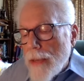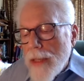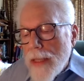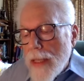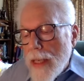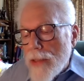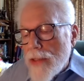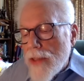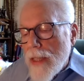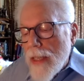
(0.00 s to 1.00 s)
erit
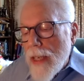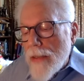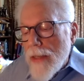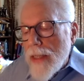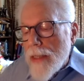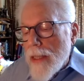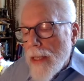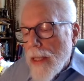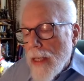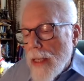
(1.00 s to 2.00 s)
est erit
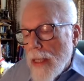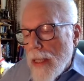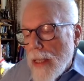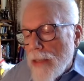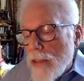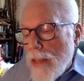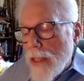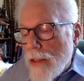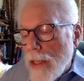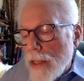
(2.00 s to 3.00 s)
in
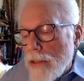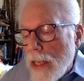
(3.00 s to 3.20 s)
secula